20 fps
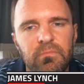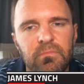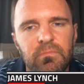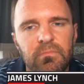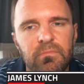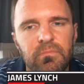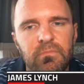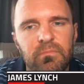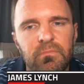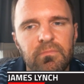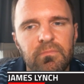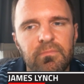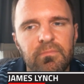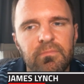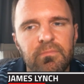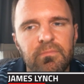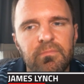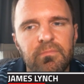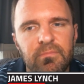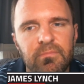
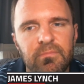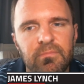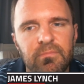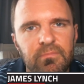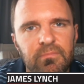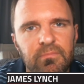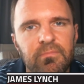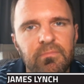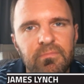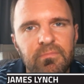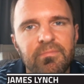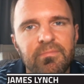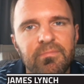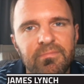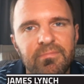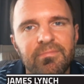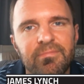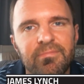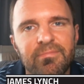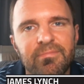
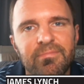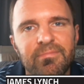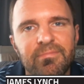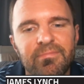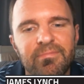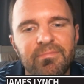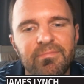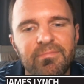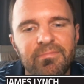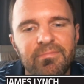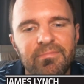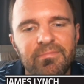(silent)